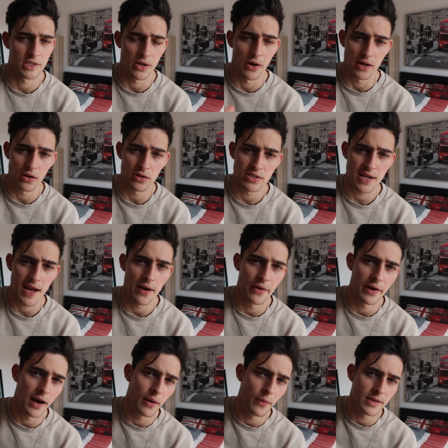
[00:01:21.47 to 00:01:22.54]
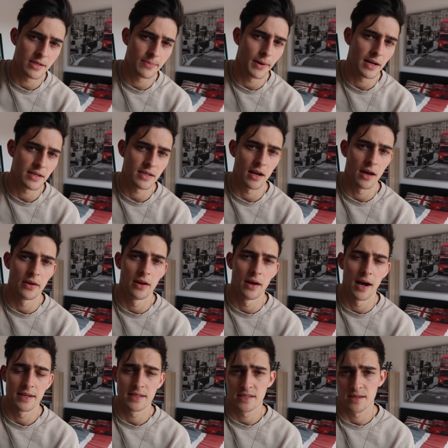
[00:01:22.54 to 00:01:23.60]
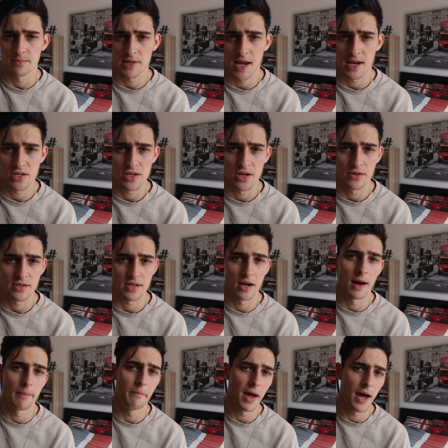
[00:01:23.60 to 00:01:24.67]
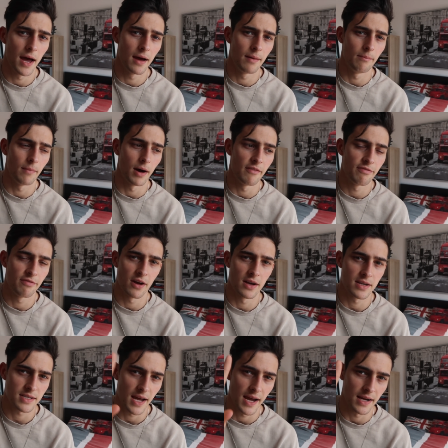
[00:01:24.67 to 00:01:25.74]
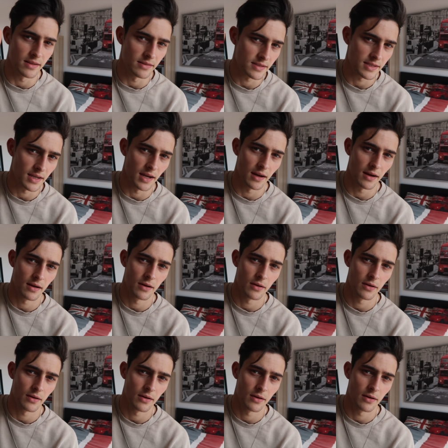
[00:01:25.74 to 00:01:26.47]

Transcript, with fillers: So I got scouted, I went to Barcelona, I did some test shoots and I met my first agency